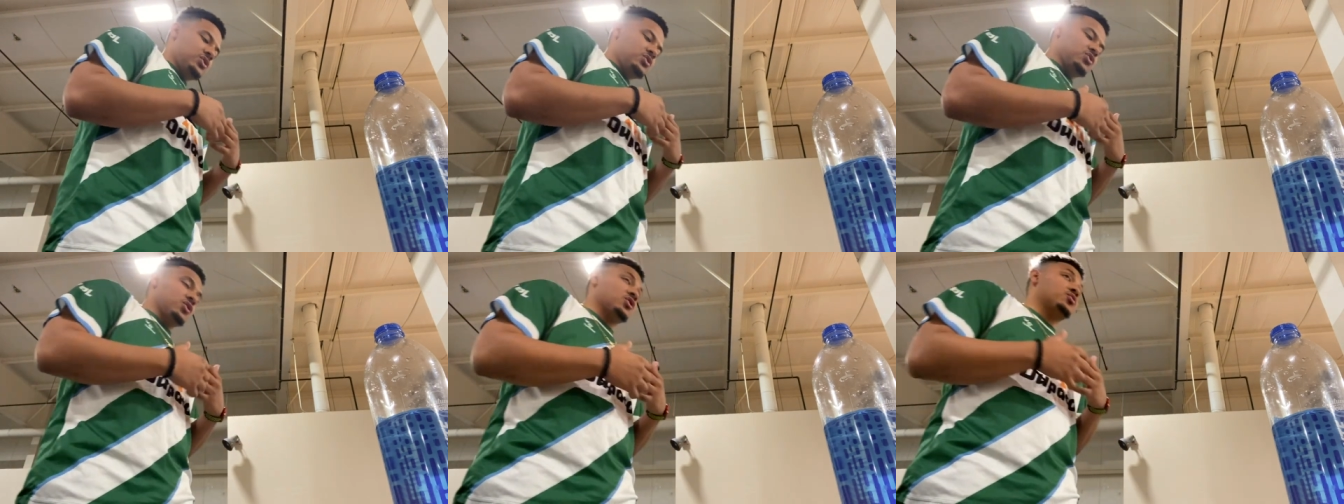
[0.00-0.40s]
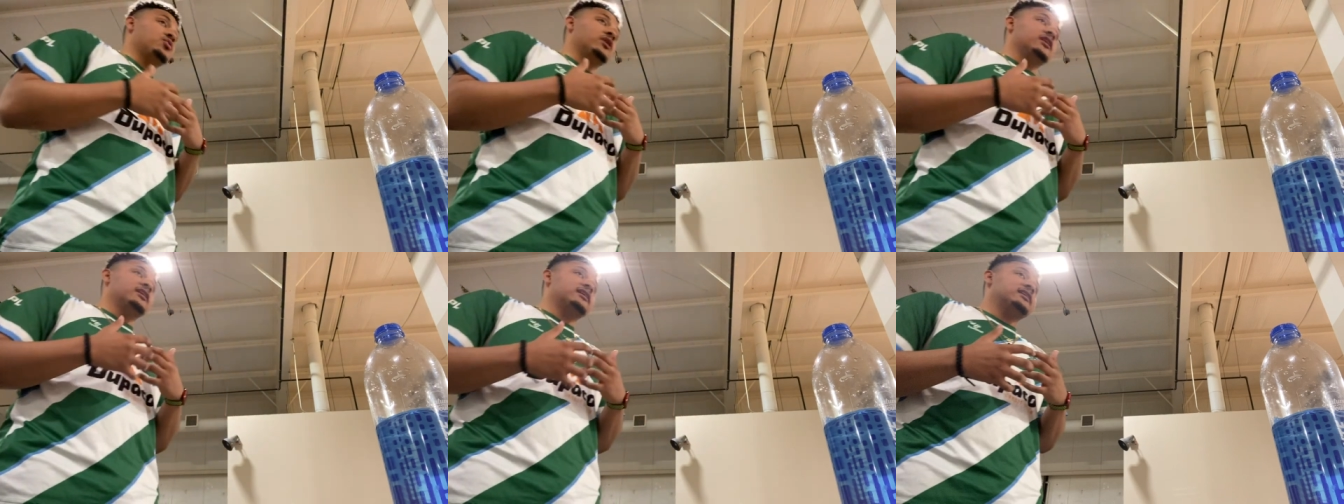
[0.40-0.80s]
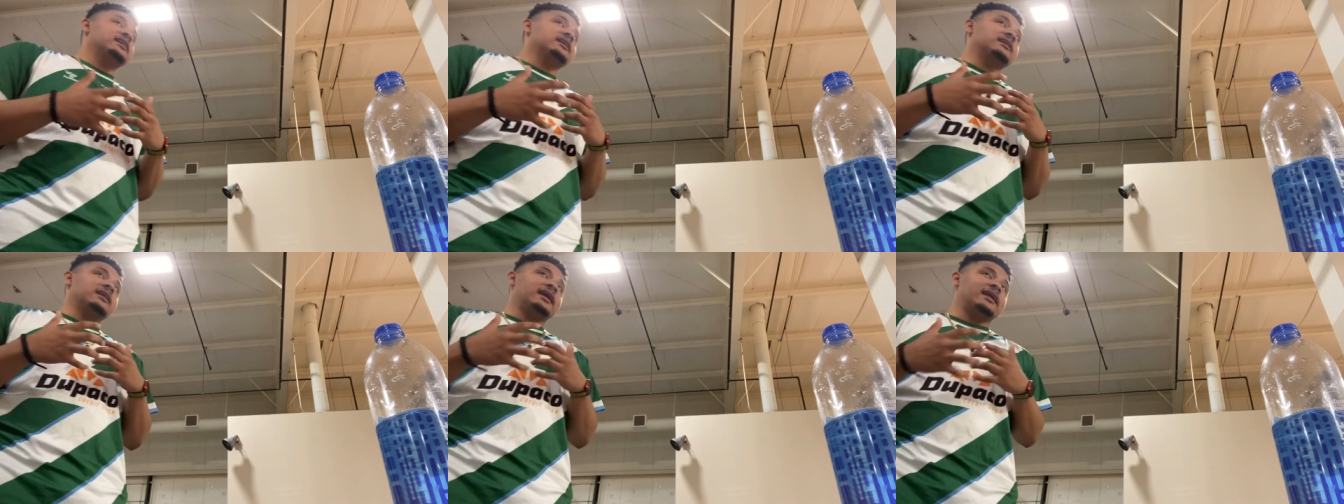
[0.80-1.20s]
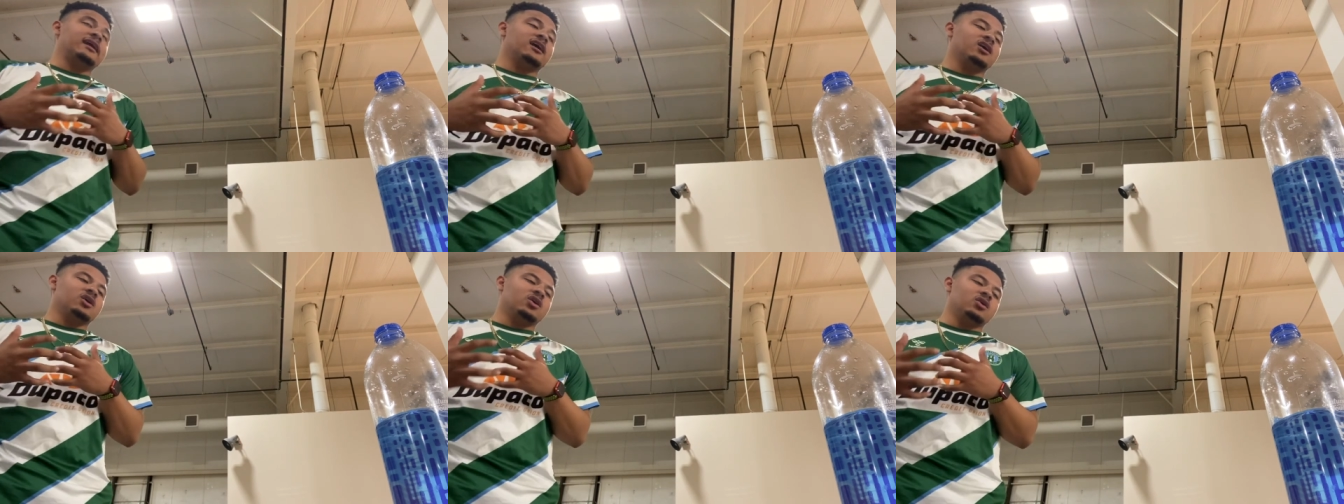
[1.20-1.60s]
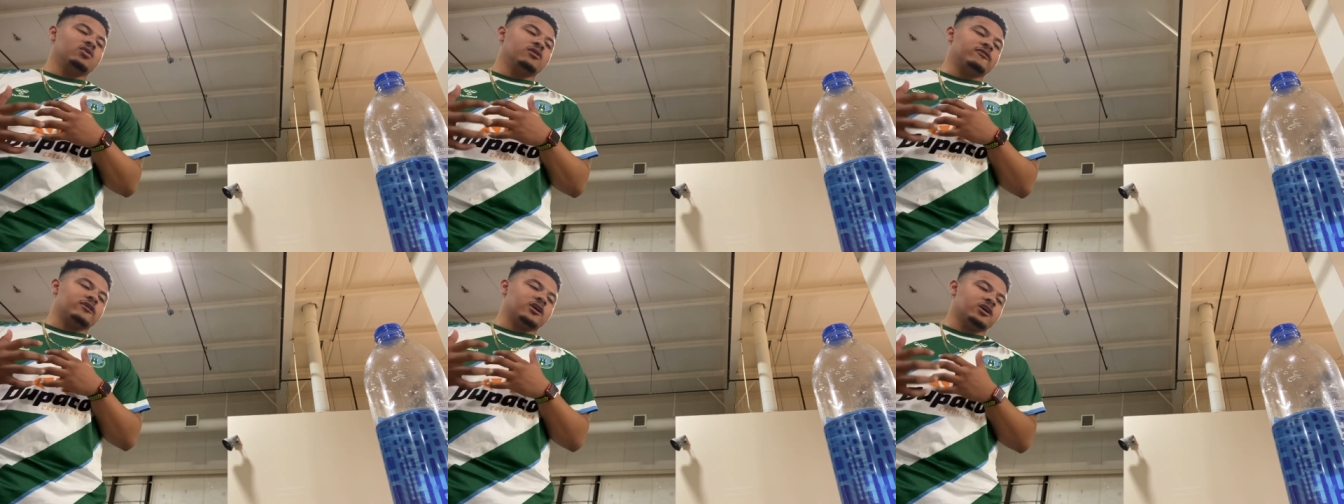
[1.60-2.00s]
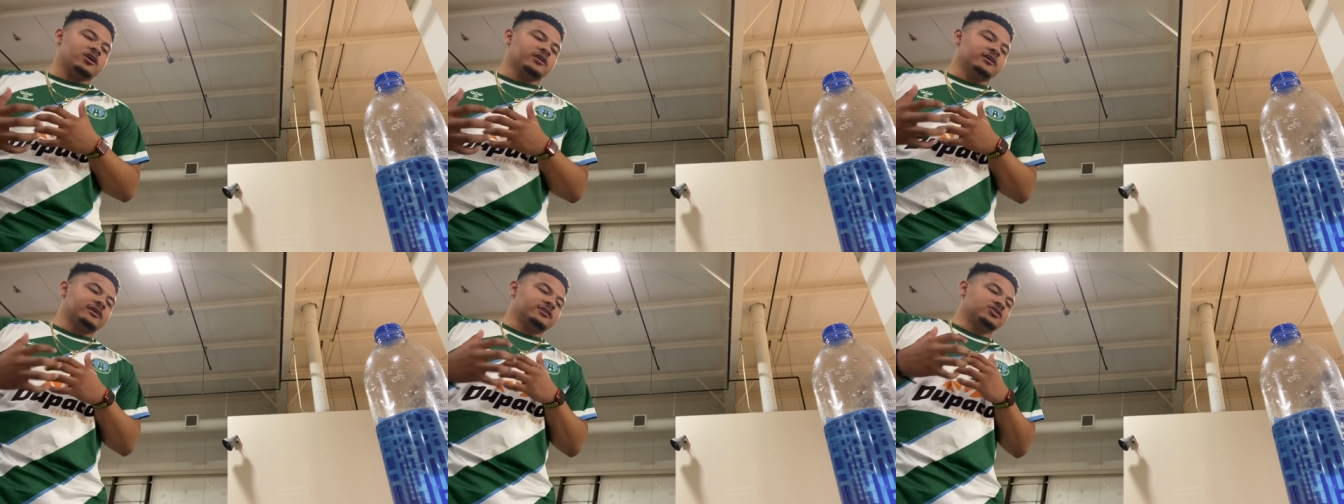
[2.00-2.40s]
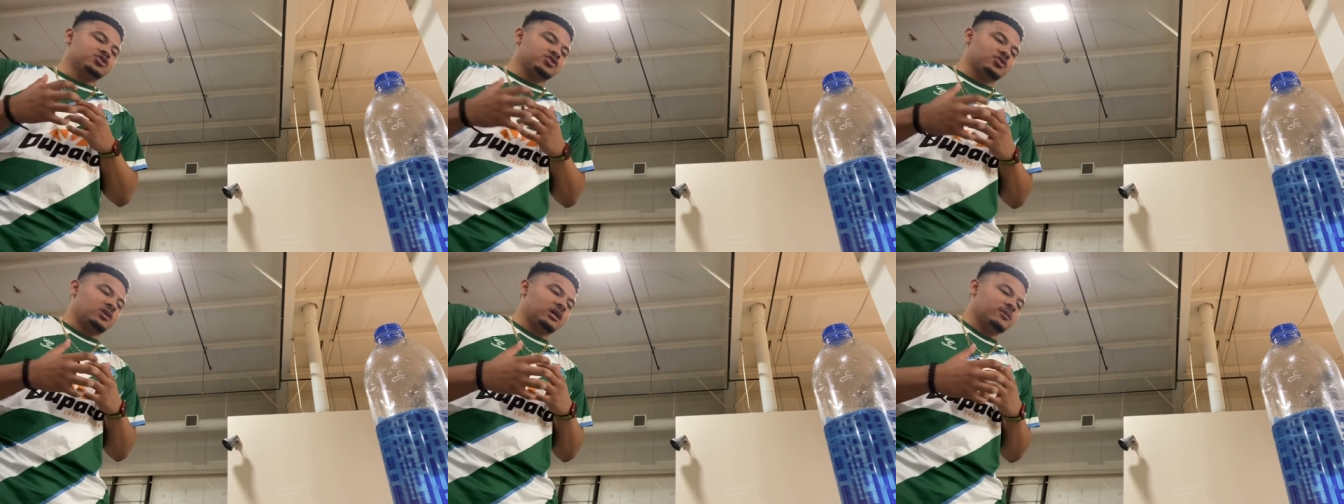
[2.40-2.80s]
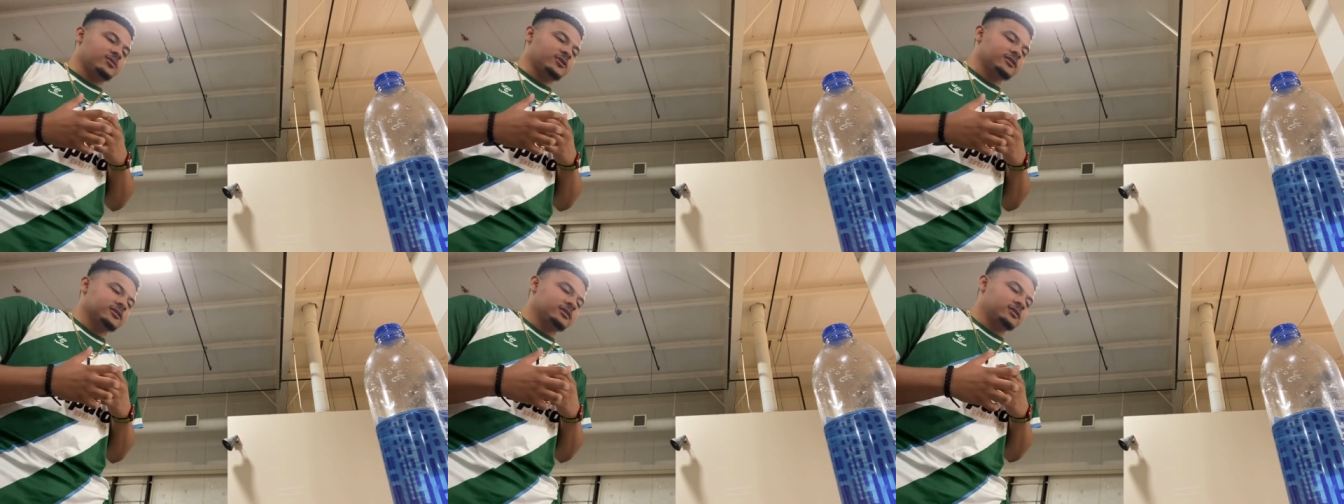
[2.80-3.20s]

You are willingly letting go of hurt and trauma